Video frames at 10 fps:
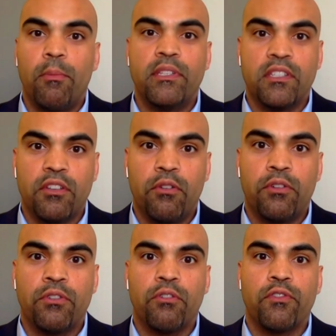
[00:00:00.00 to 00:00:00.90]
business
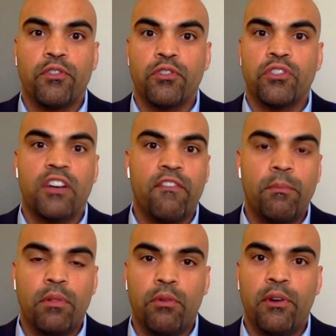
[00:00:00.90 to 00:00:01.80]
owner or if you're
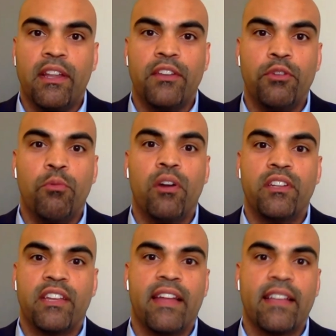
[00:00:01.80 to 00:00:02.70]
self-employed and you want
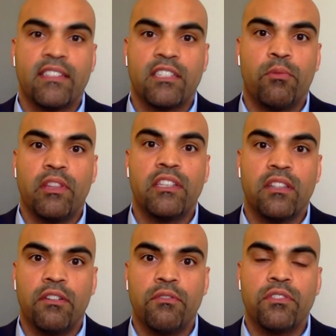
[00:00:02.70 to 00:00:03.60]
to get access to one of these
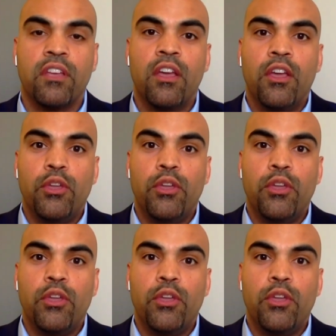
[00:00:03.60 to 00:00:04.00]
loans.